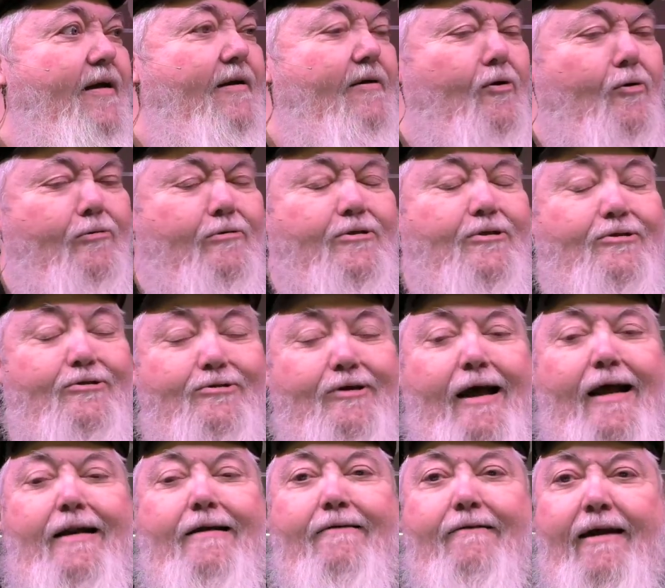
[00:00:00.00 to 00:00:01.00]
Lord's just
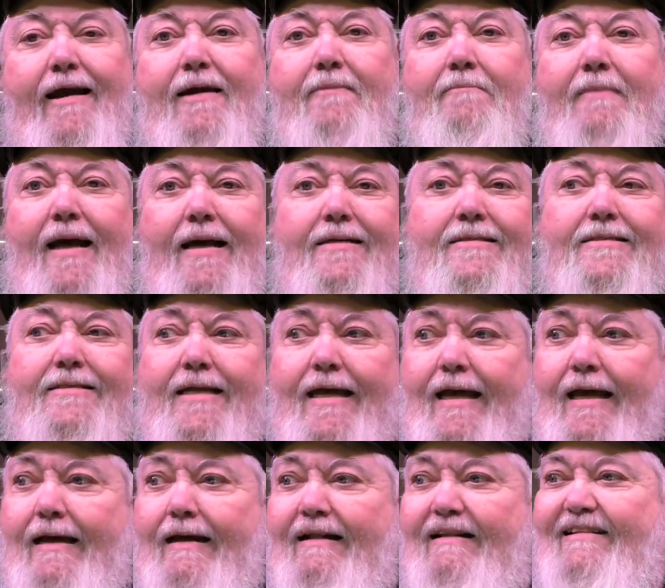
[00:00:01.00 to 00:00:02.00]
trying to cramp my
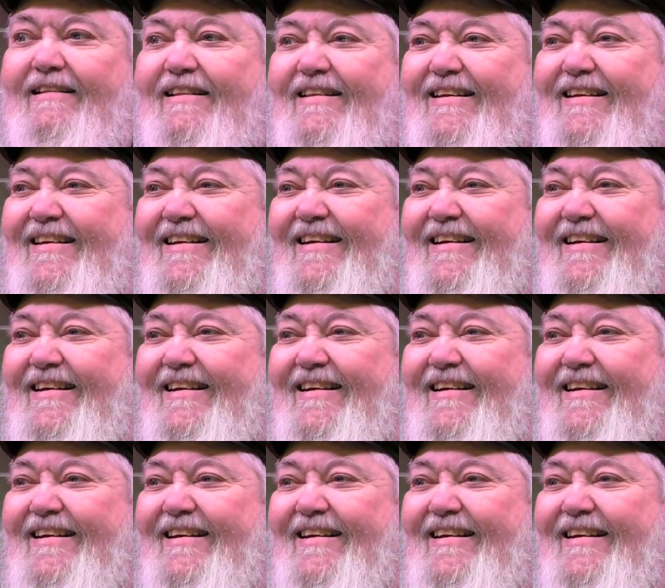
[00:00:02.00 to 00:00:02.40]
style.